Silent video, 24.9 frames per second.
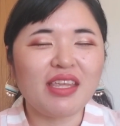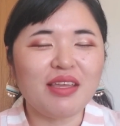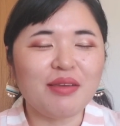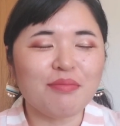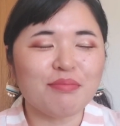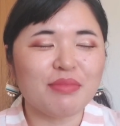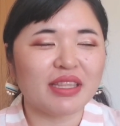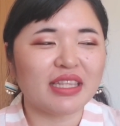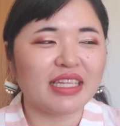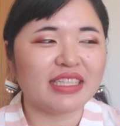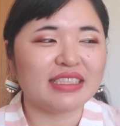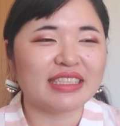
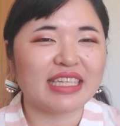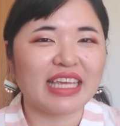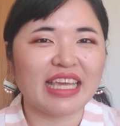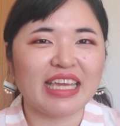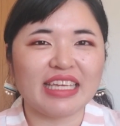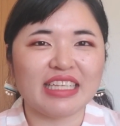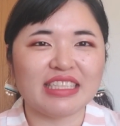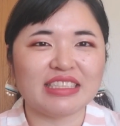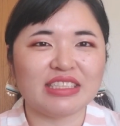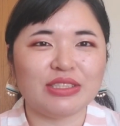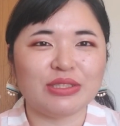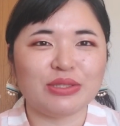But let's get
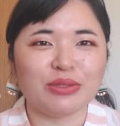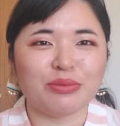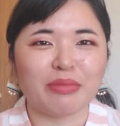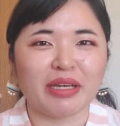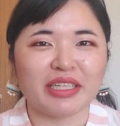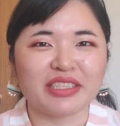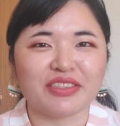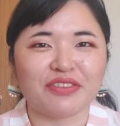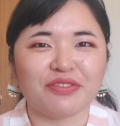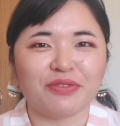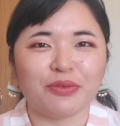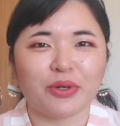into my
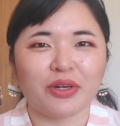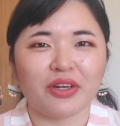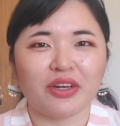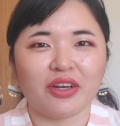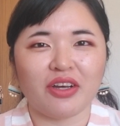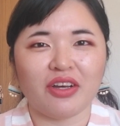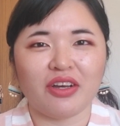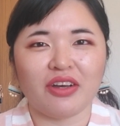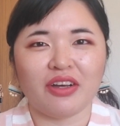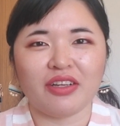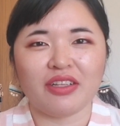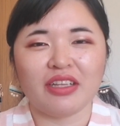Sephora
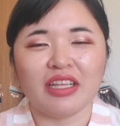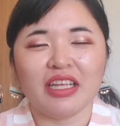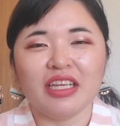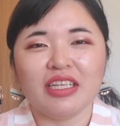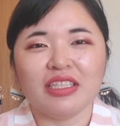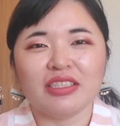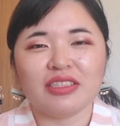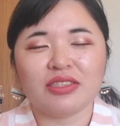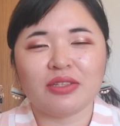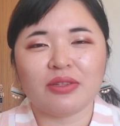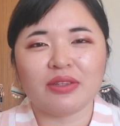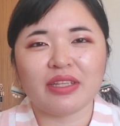haul.
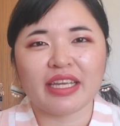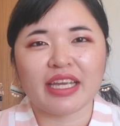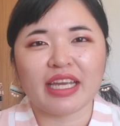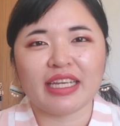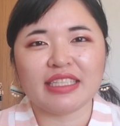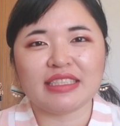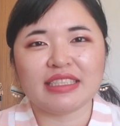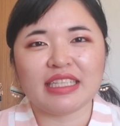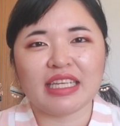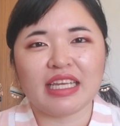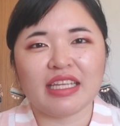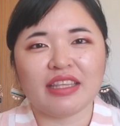So like I
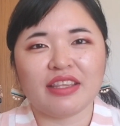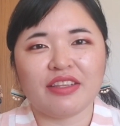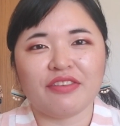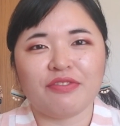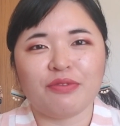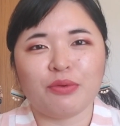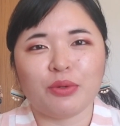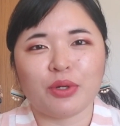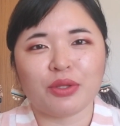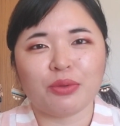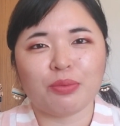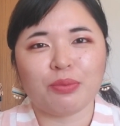said, the
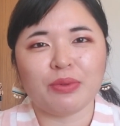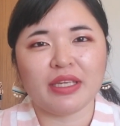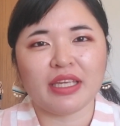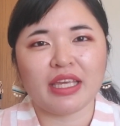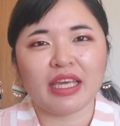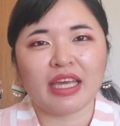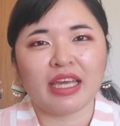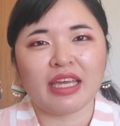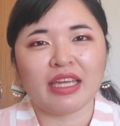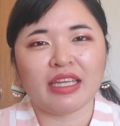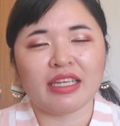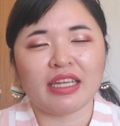4th
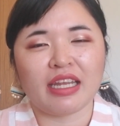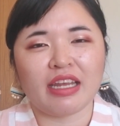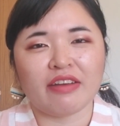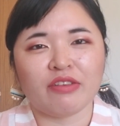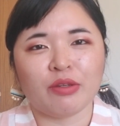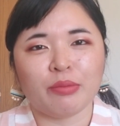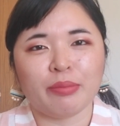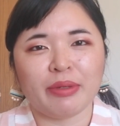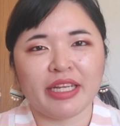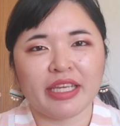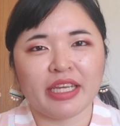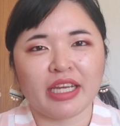weekend,
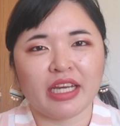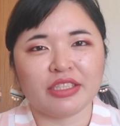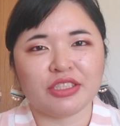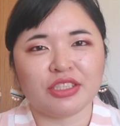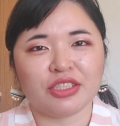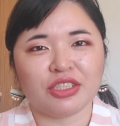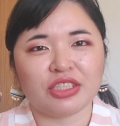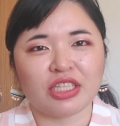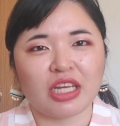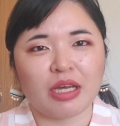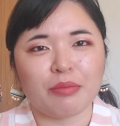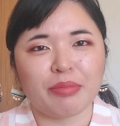everybody got to
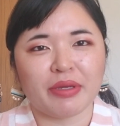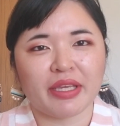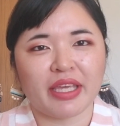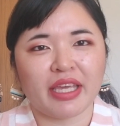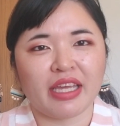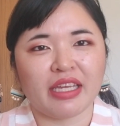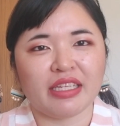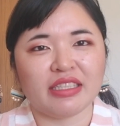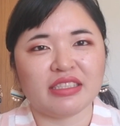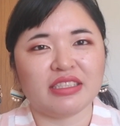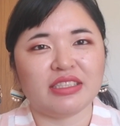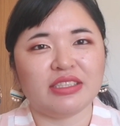shop
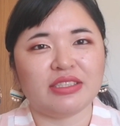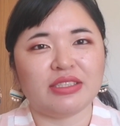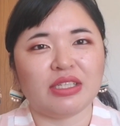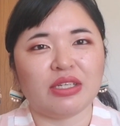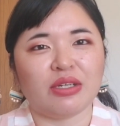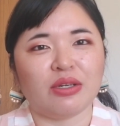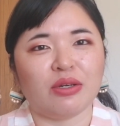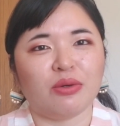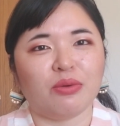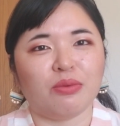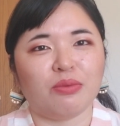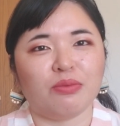again,
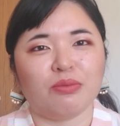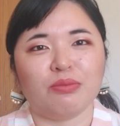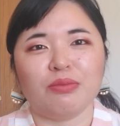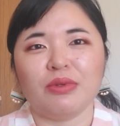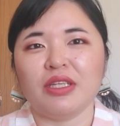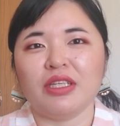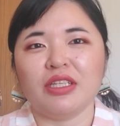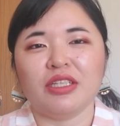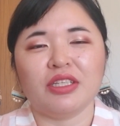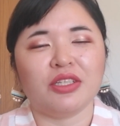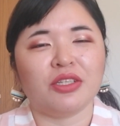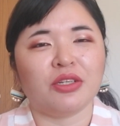so
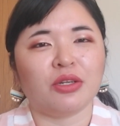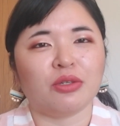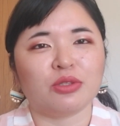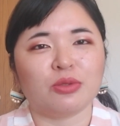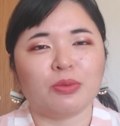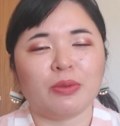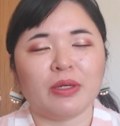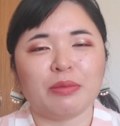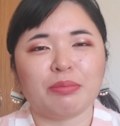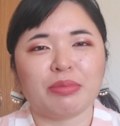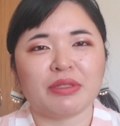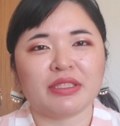you know,
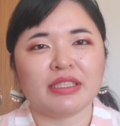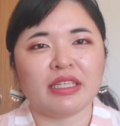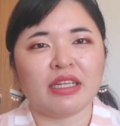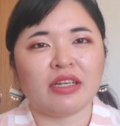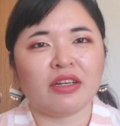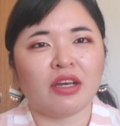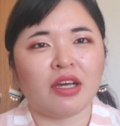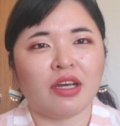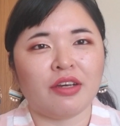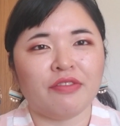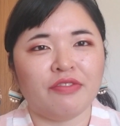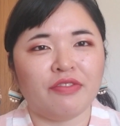20%
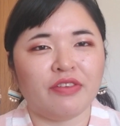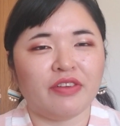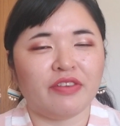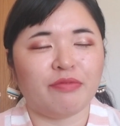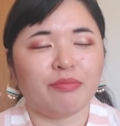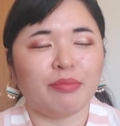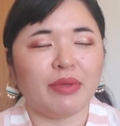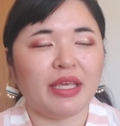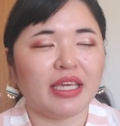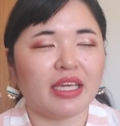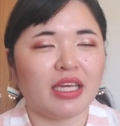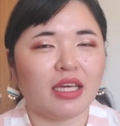off of
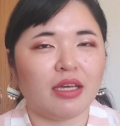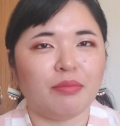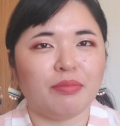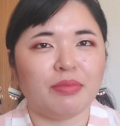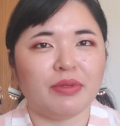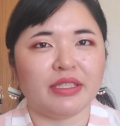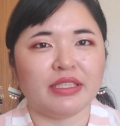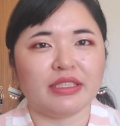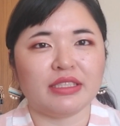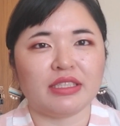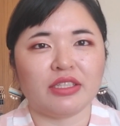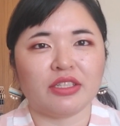makeup
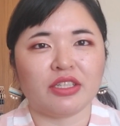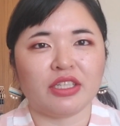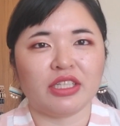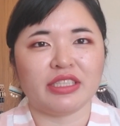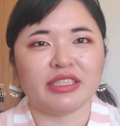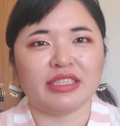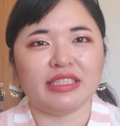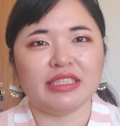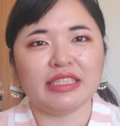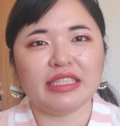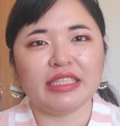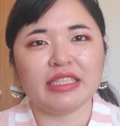is a
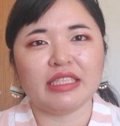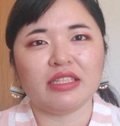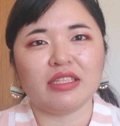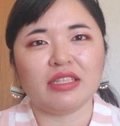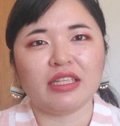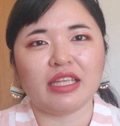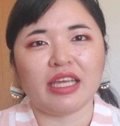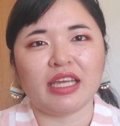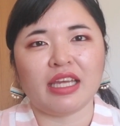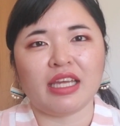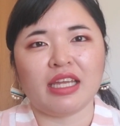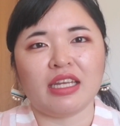good deal,
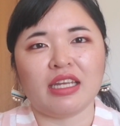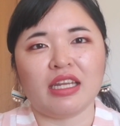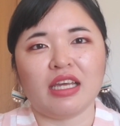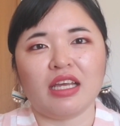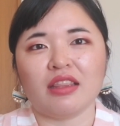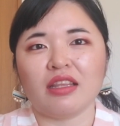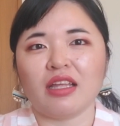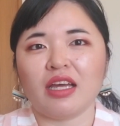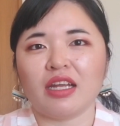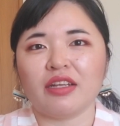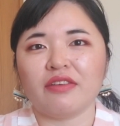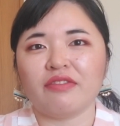and a
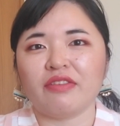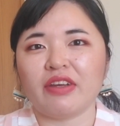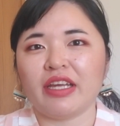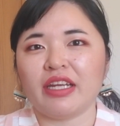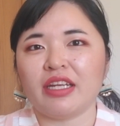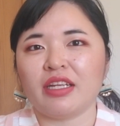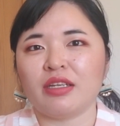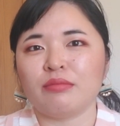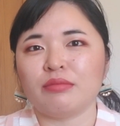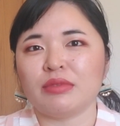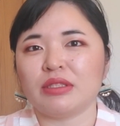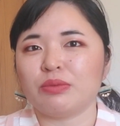lot of
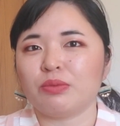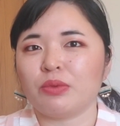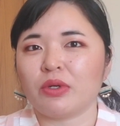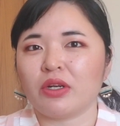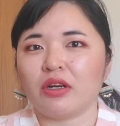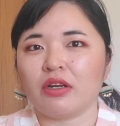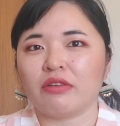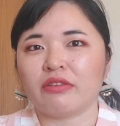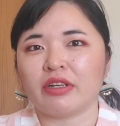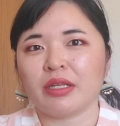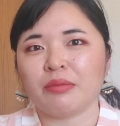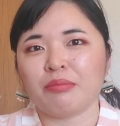items were
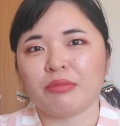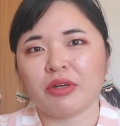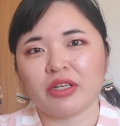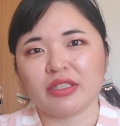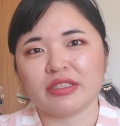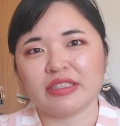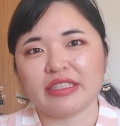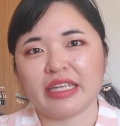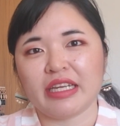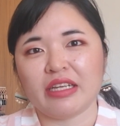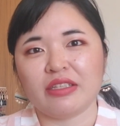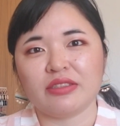already
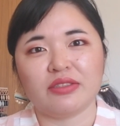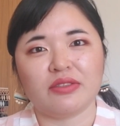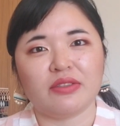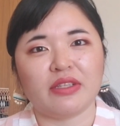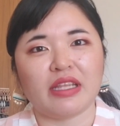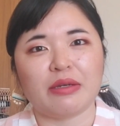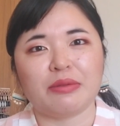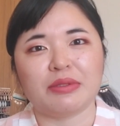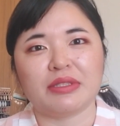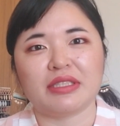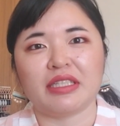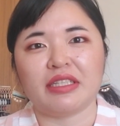marked down, so
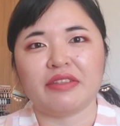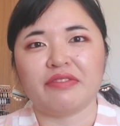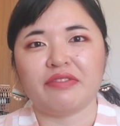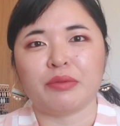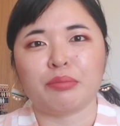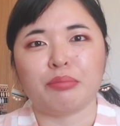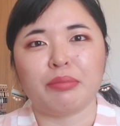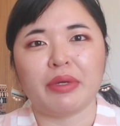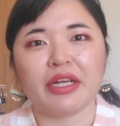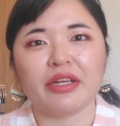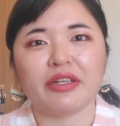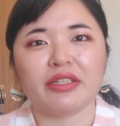that was an
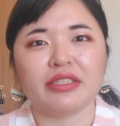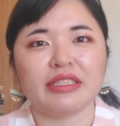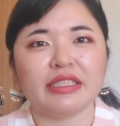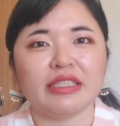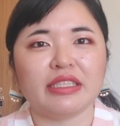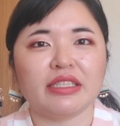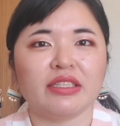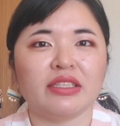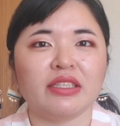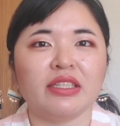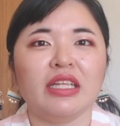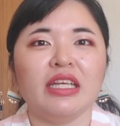even better
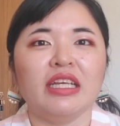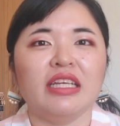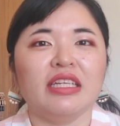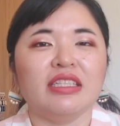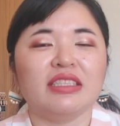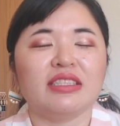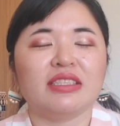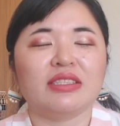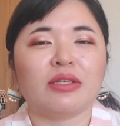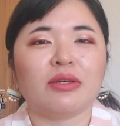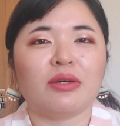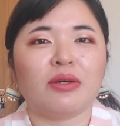deal.
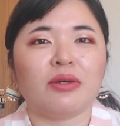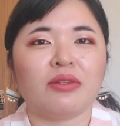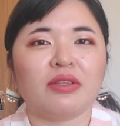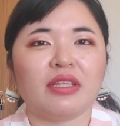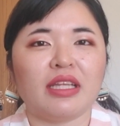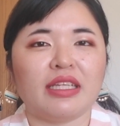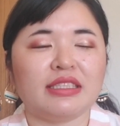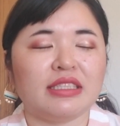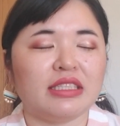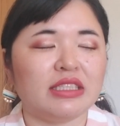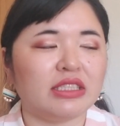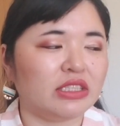So
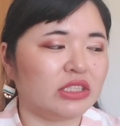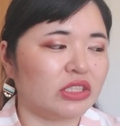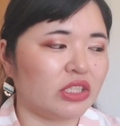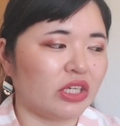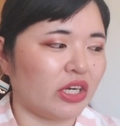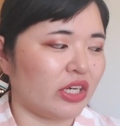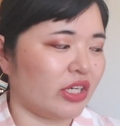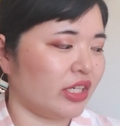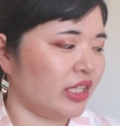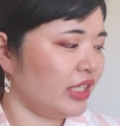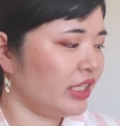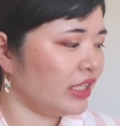let's
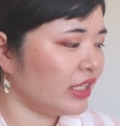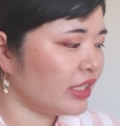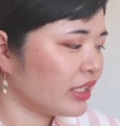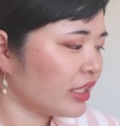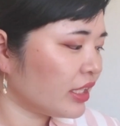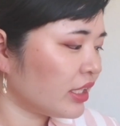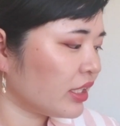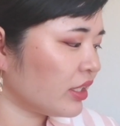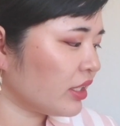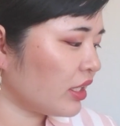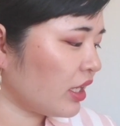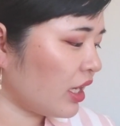start
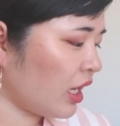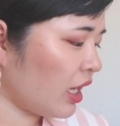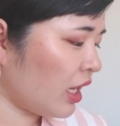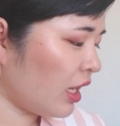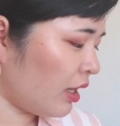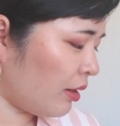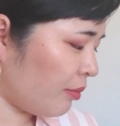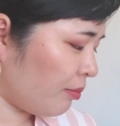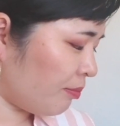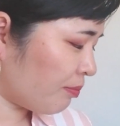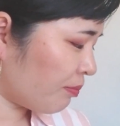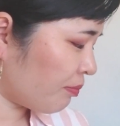here.
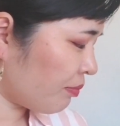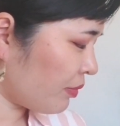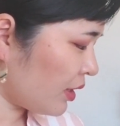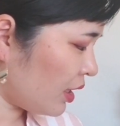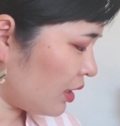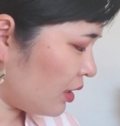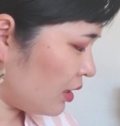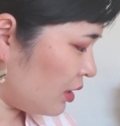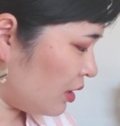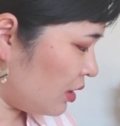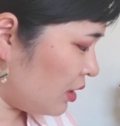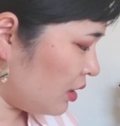
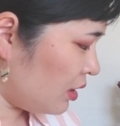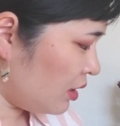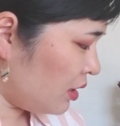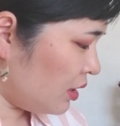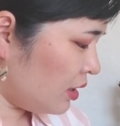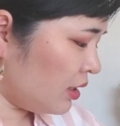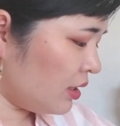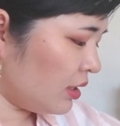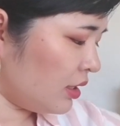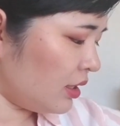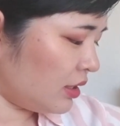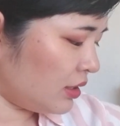
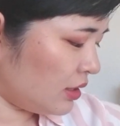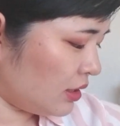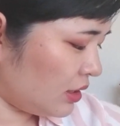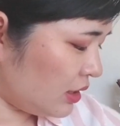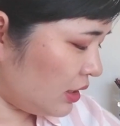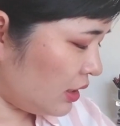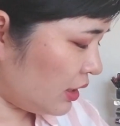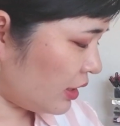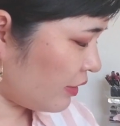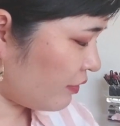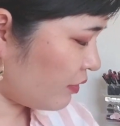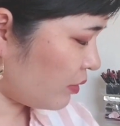Let's
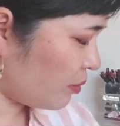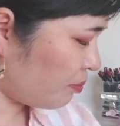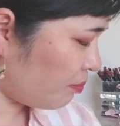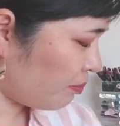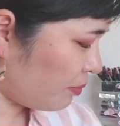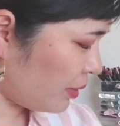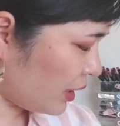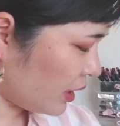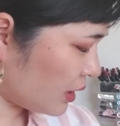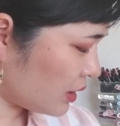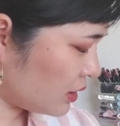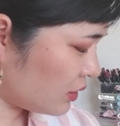see, I have a
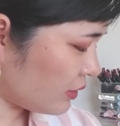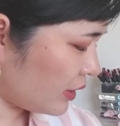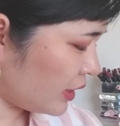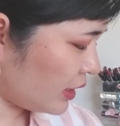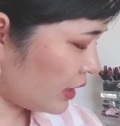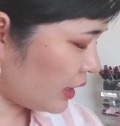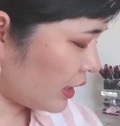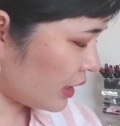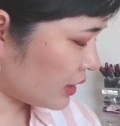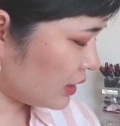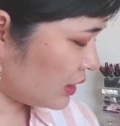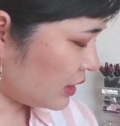box right
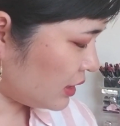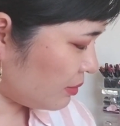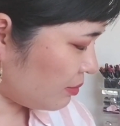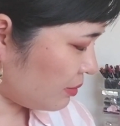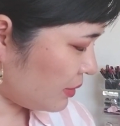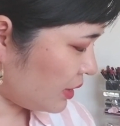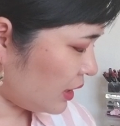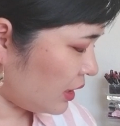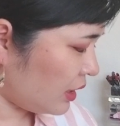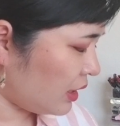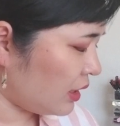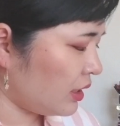next to
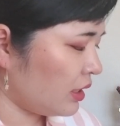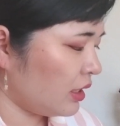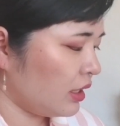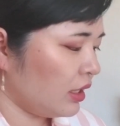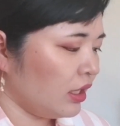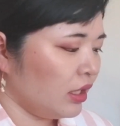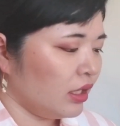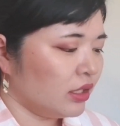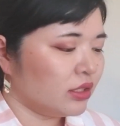me.